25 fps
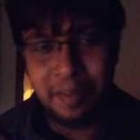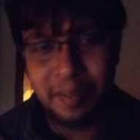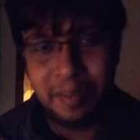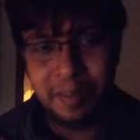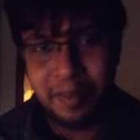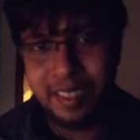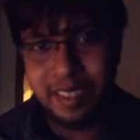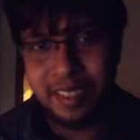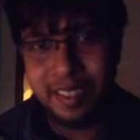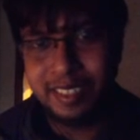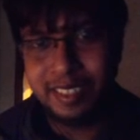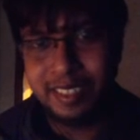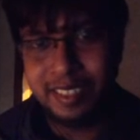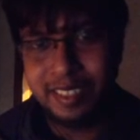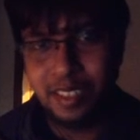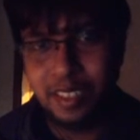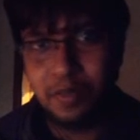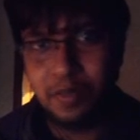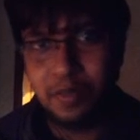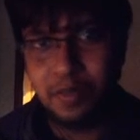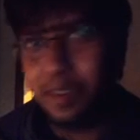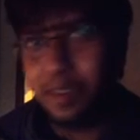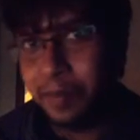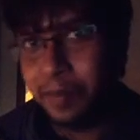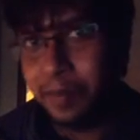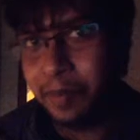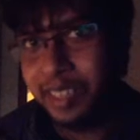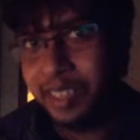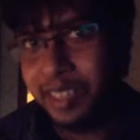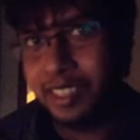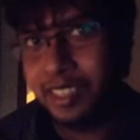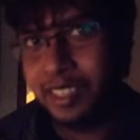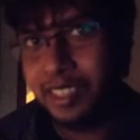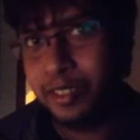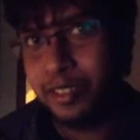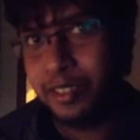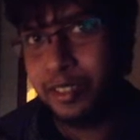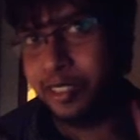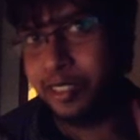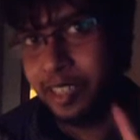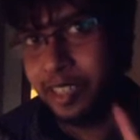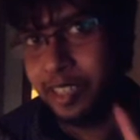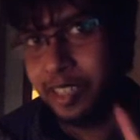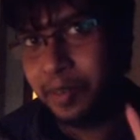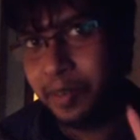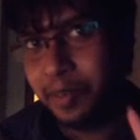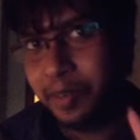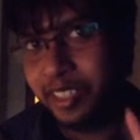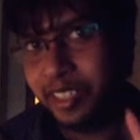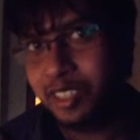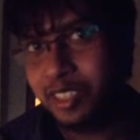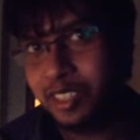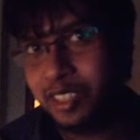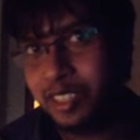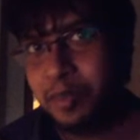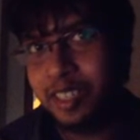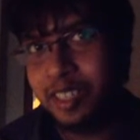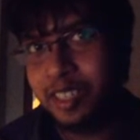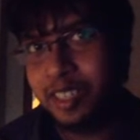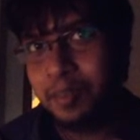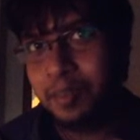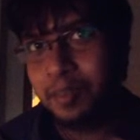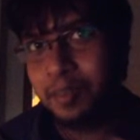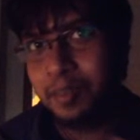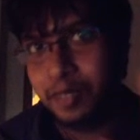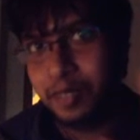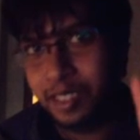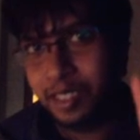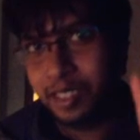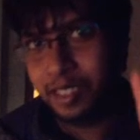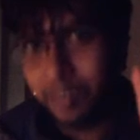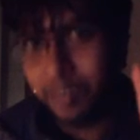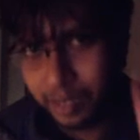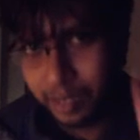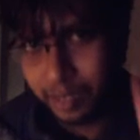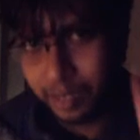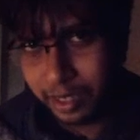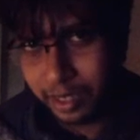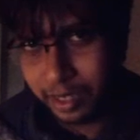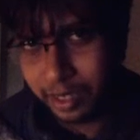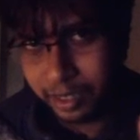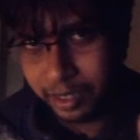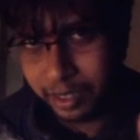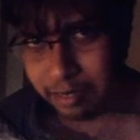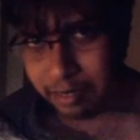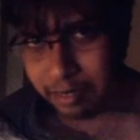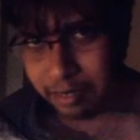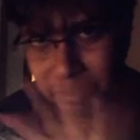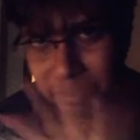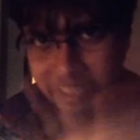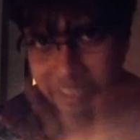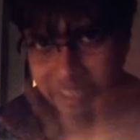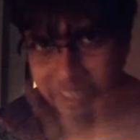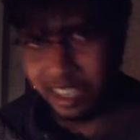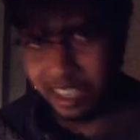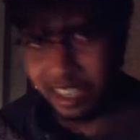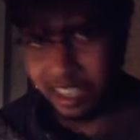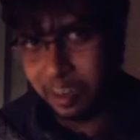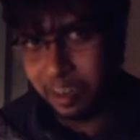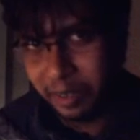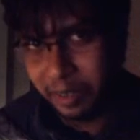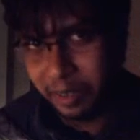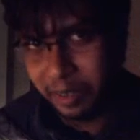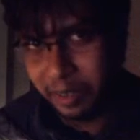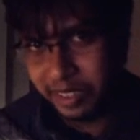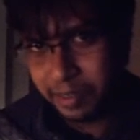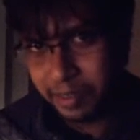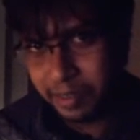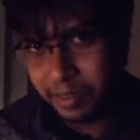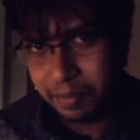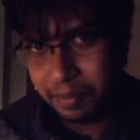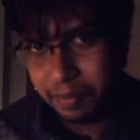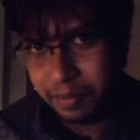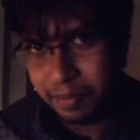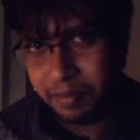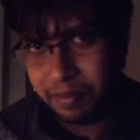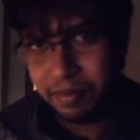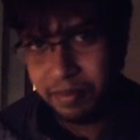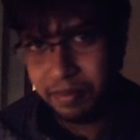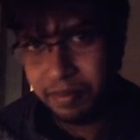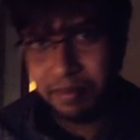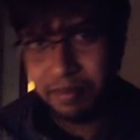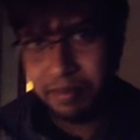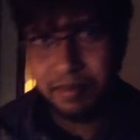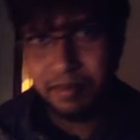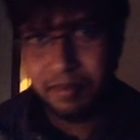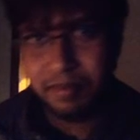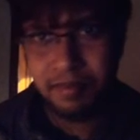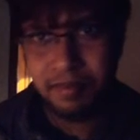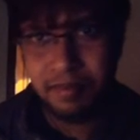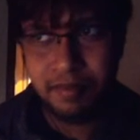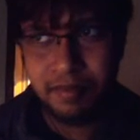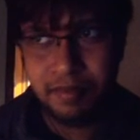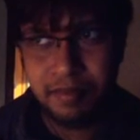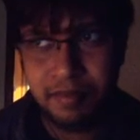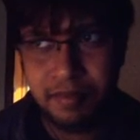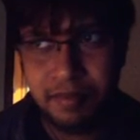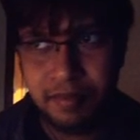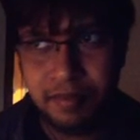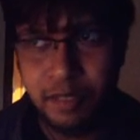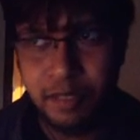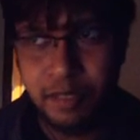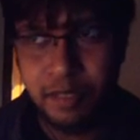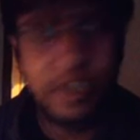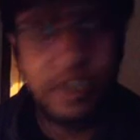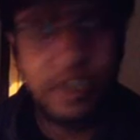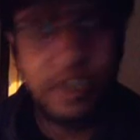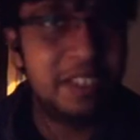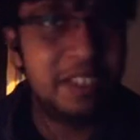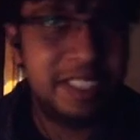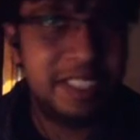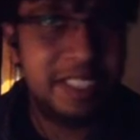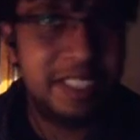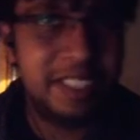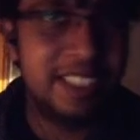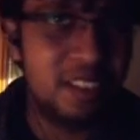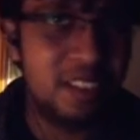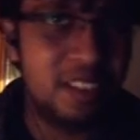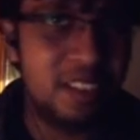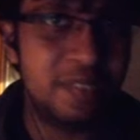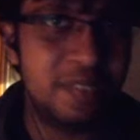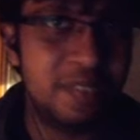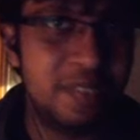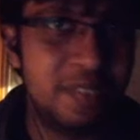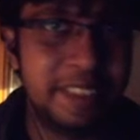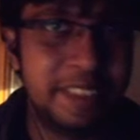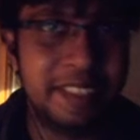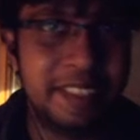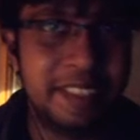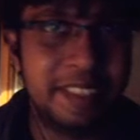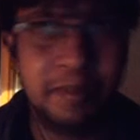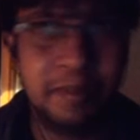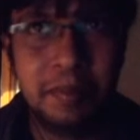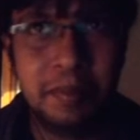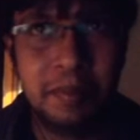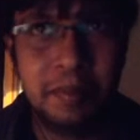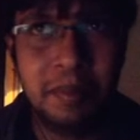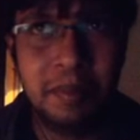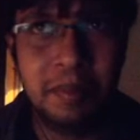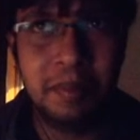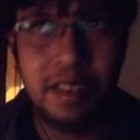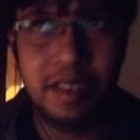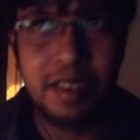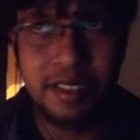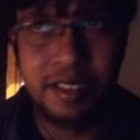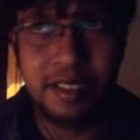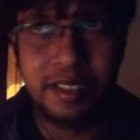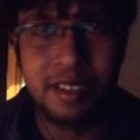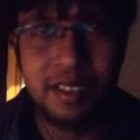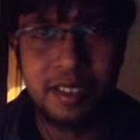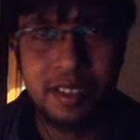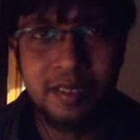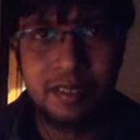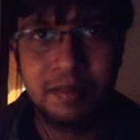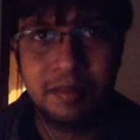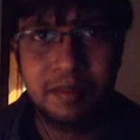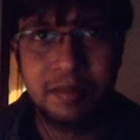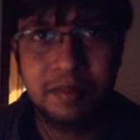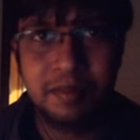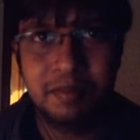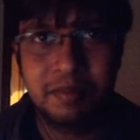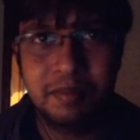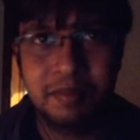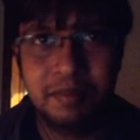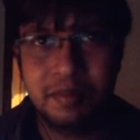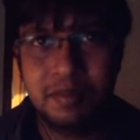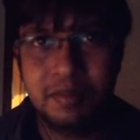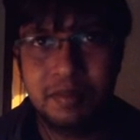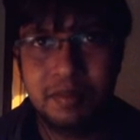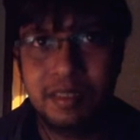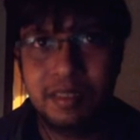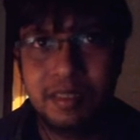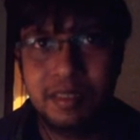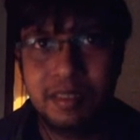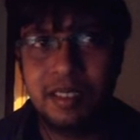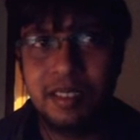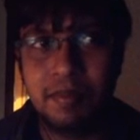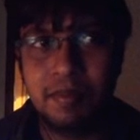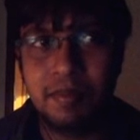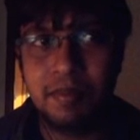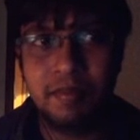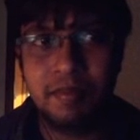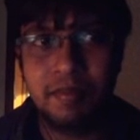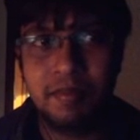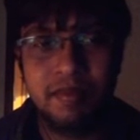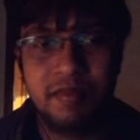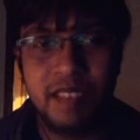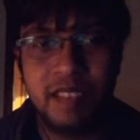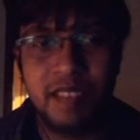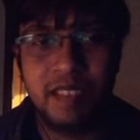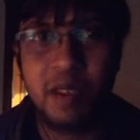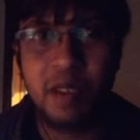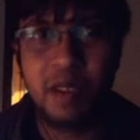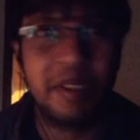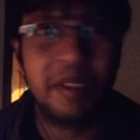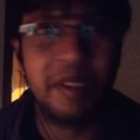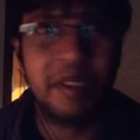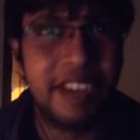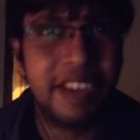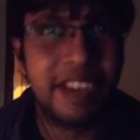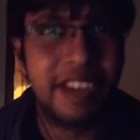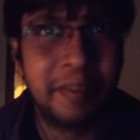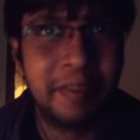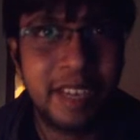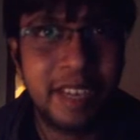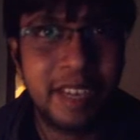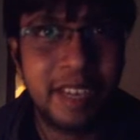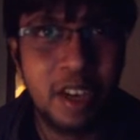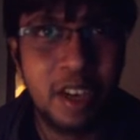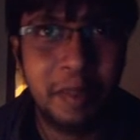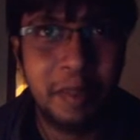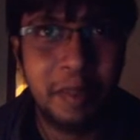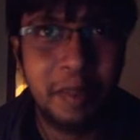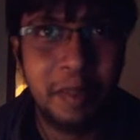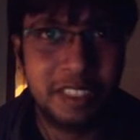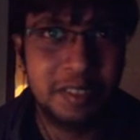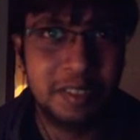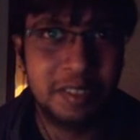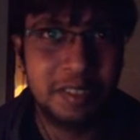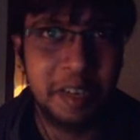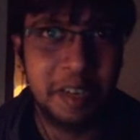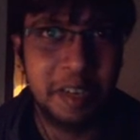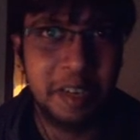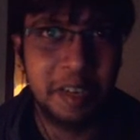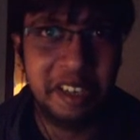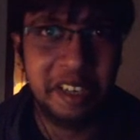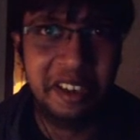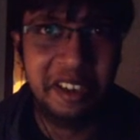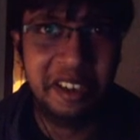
Instead of one page, I use 3 pages to build up to the title page. You get to see that often in manga. Uh, I don't read many comics or manga.